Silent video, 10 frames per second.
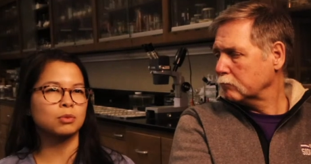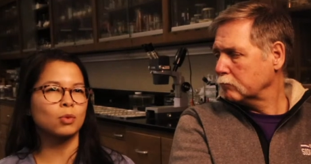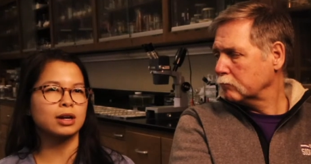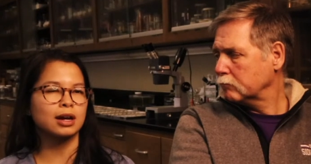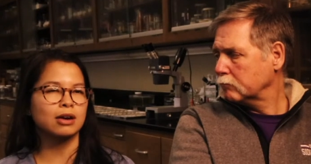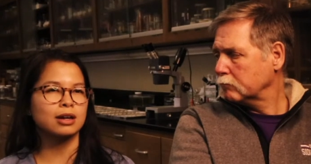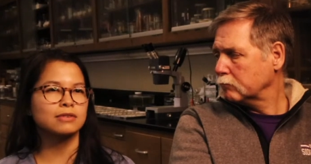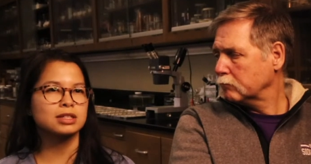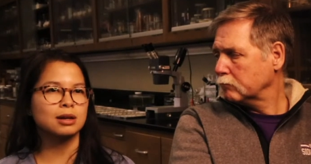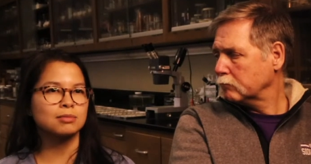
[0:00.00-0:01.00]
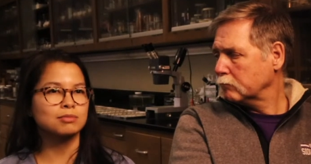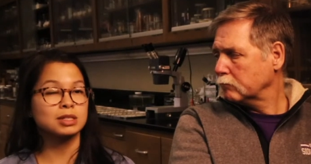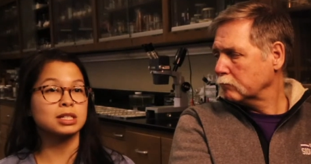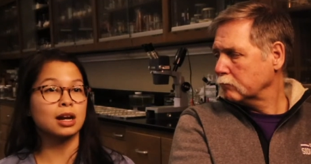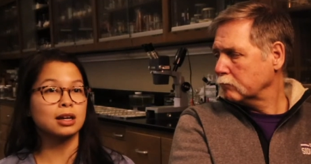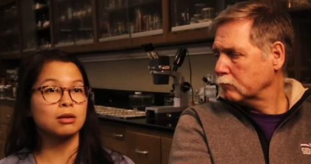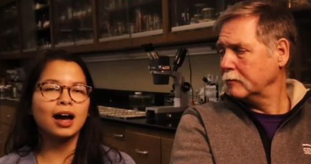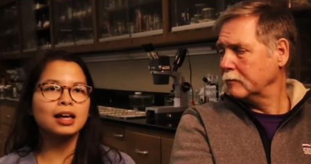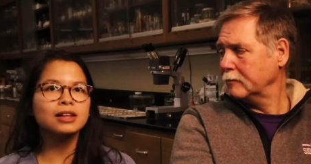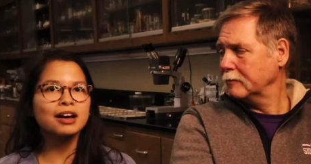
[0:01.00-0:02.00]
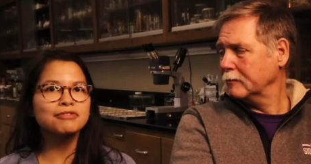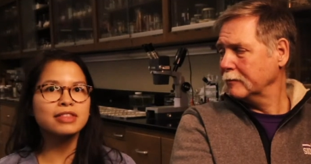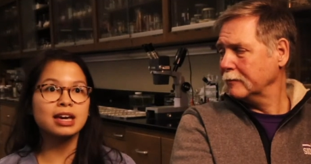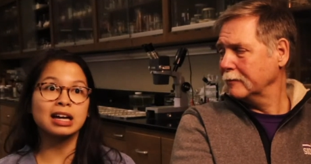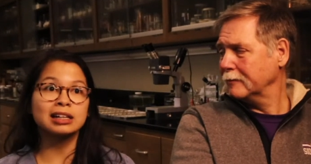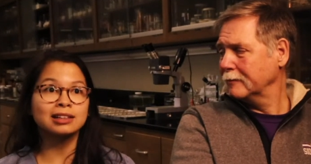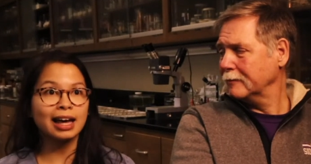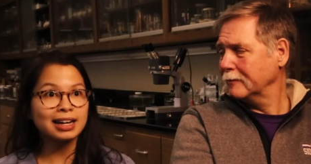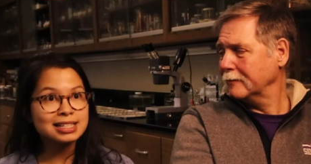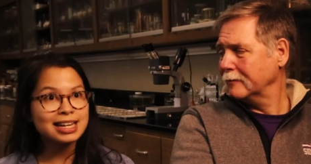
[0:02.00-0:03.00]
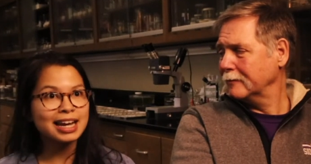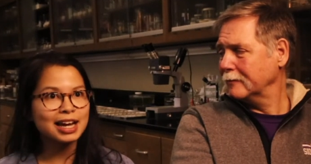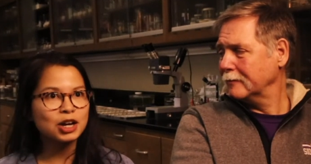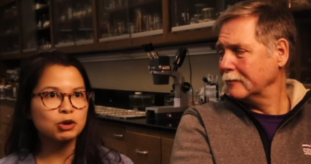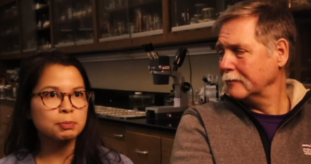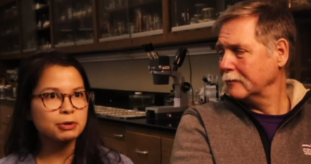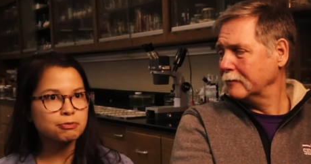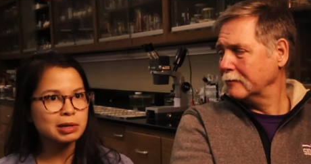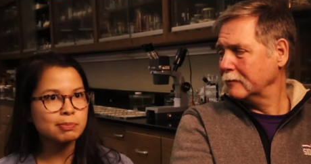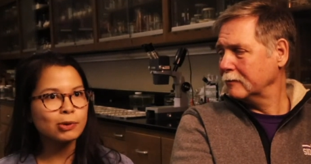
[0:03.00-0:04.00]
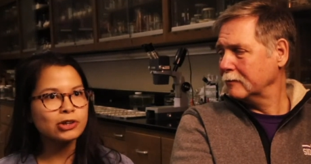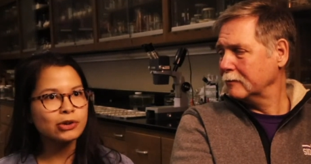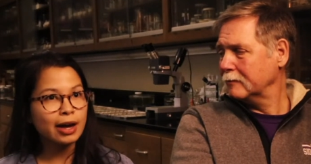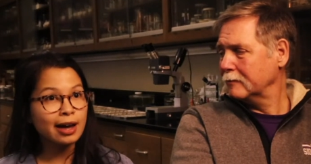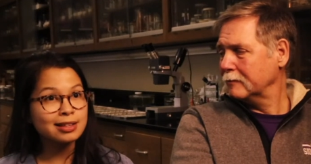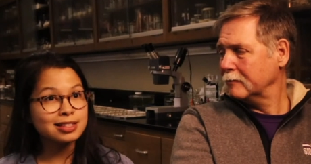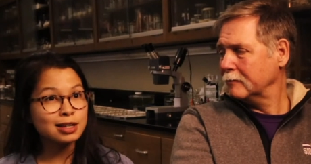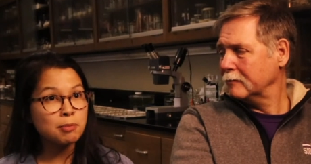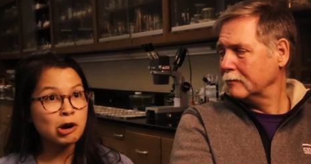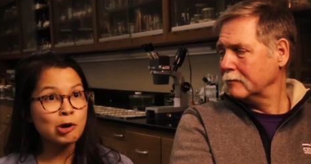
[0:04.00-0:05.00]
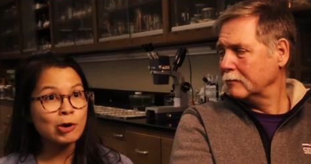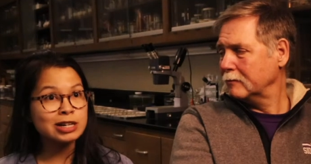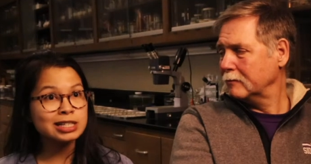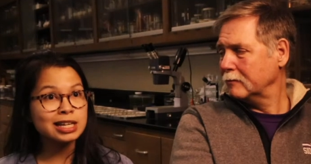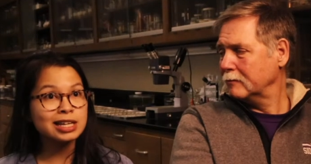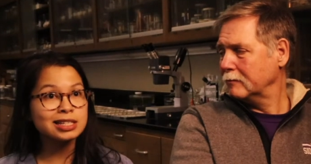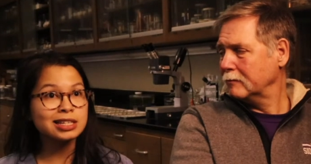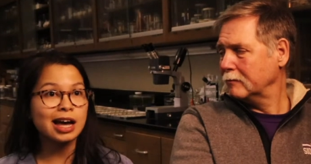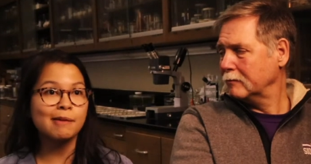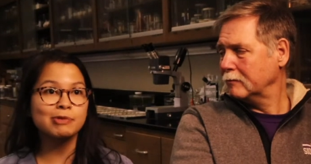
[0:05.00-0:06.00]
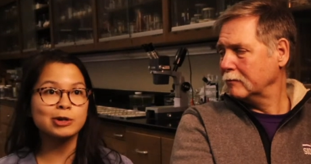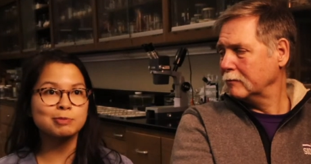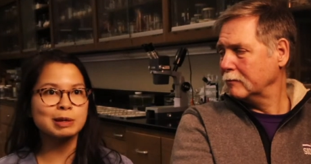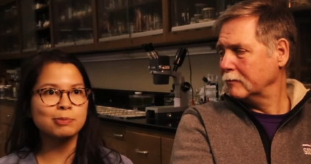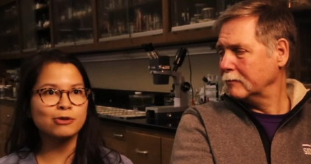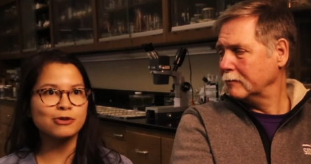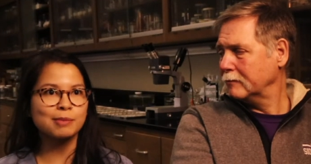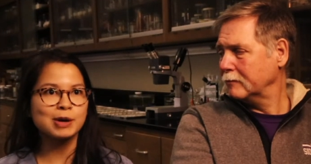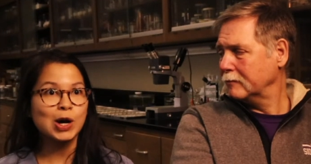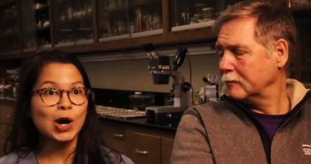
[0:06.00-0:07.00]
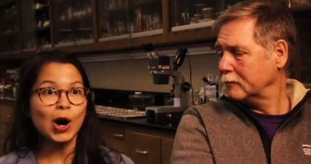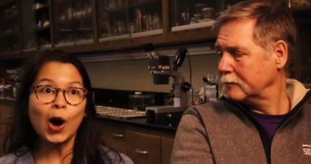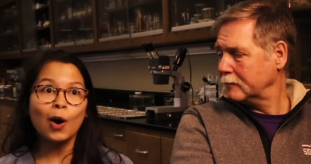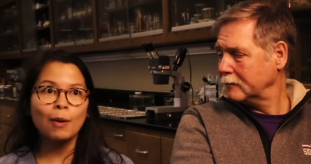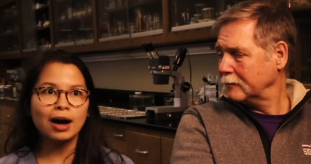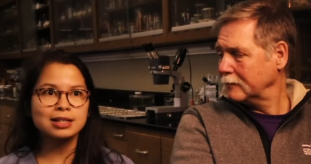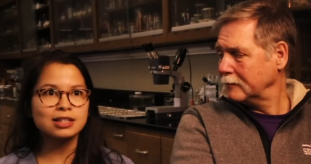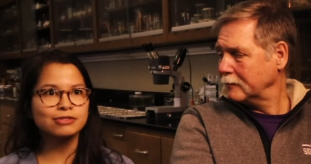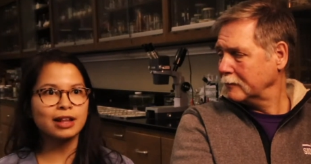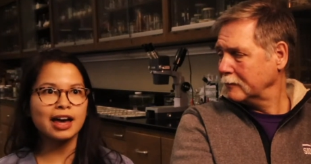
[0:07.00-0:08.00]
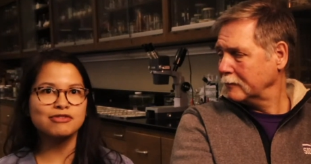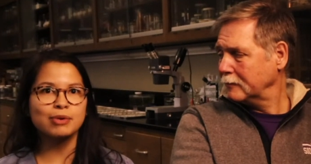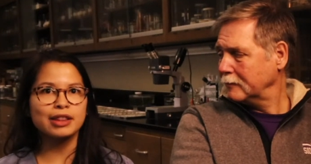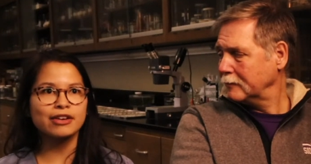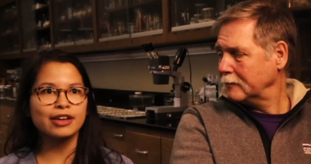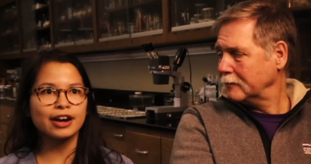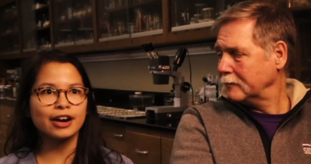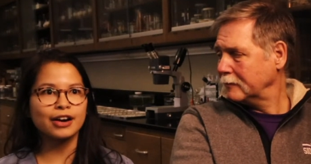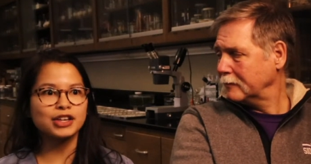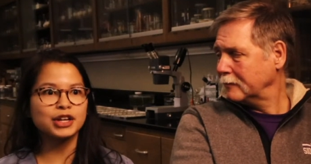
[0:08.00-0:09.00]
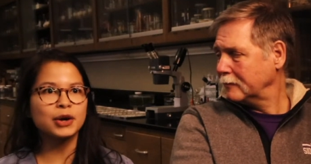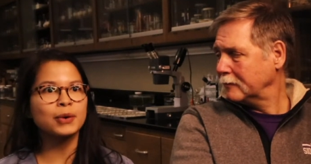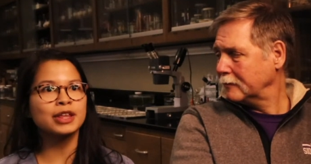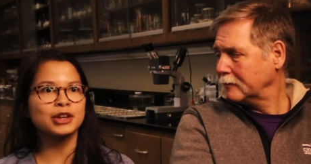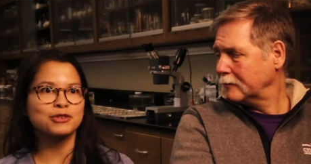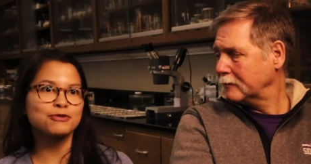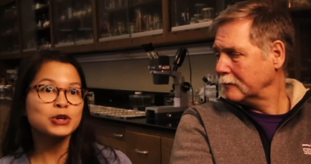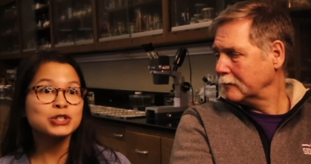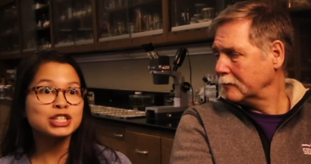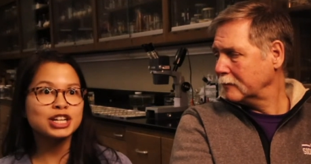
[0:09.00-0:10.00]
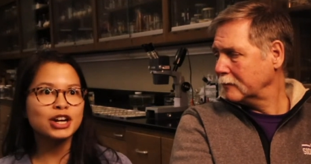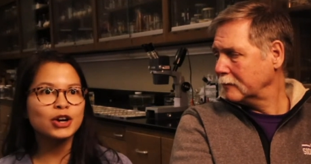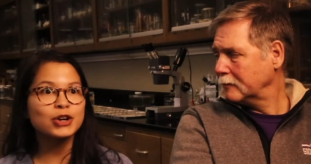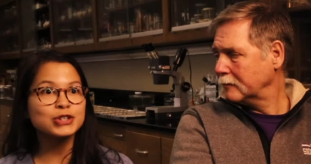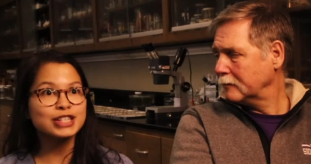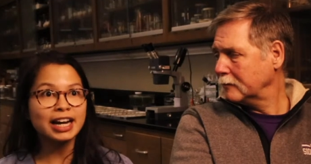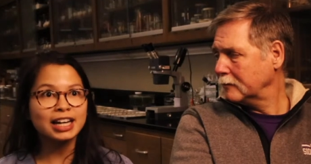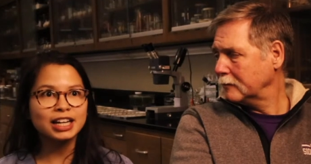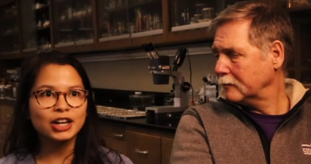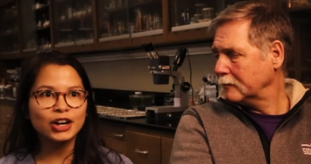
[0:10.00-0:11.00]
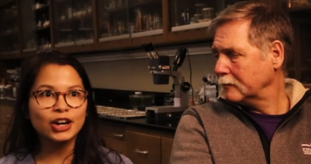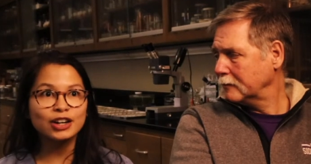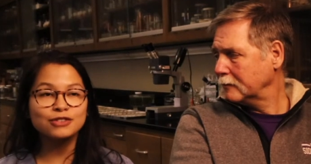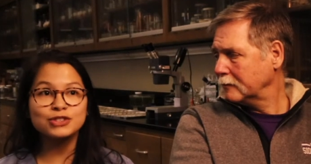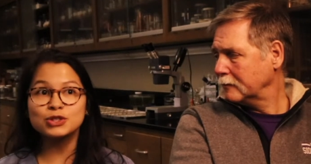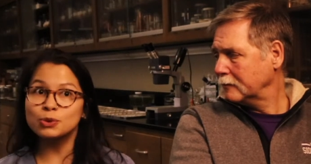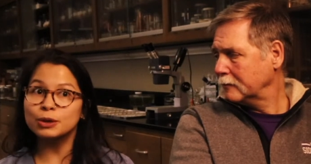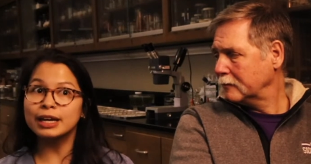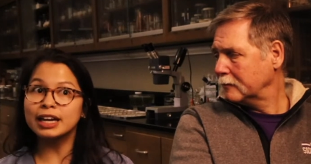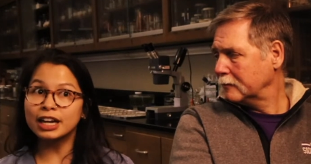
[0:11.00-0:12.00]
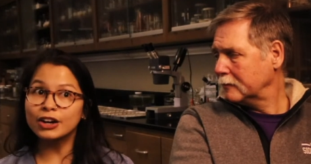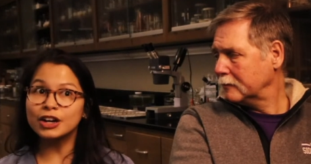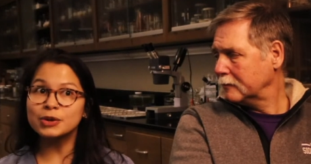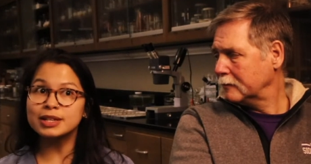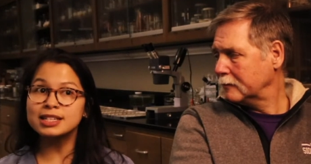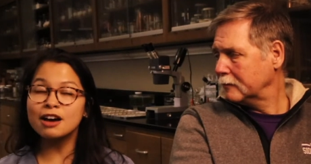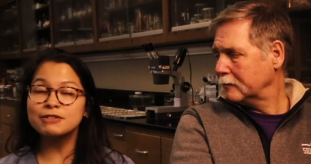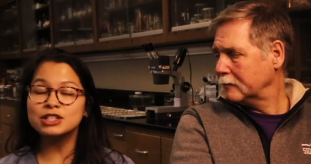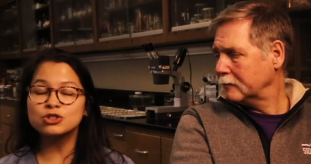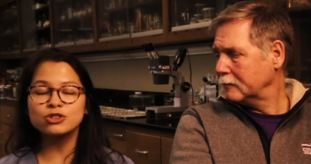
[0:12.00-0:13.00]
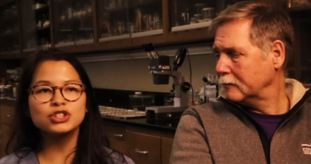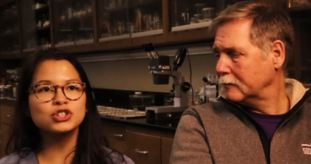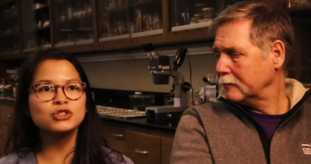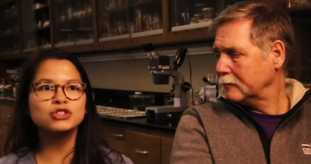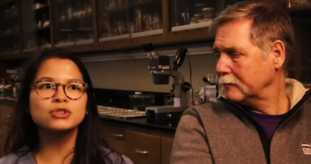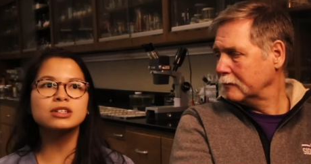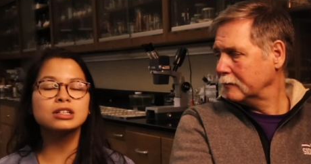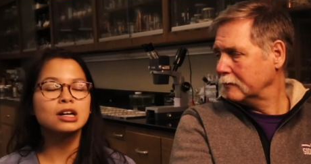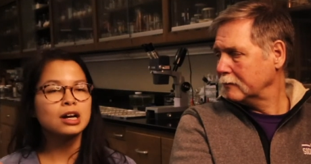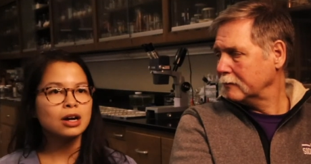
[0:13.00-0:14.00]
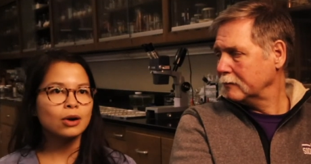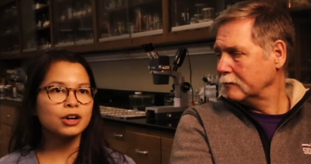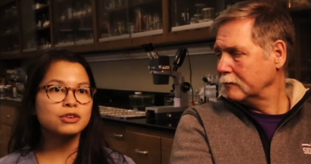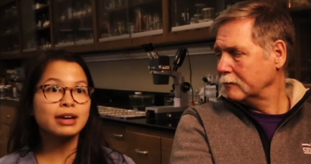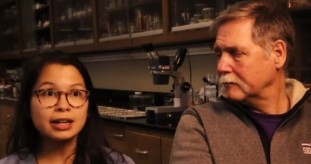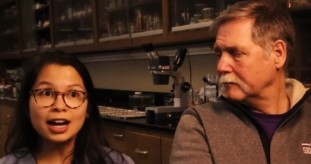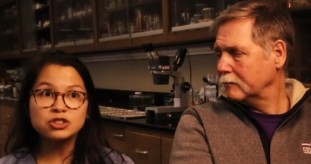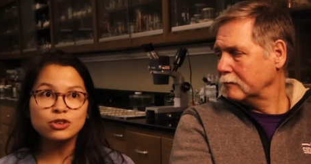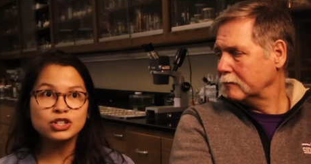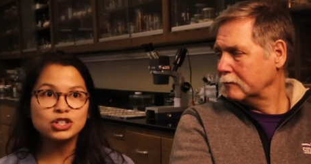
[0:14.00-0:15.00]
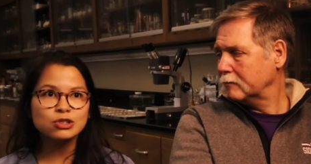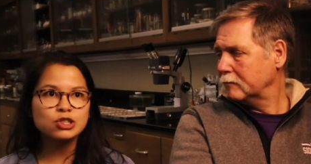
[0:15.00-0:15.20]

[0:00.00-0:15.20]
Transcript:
Speaker 1: on one area of study. I love the eclectic group of people you get in summer courses. Um, there's people from all walks of life, whether they're, you know, in their first year or second year of schooling here at USF as a traditional student, or you get non-traditional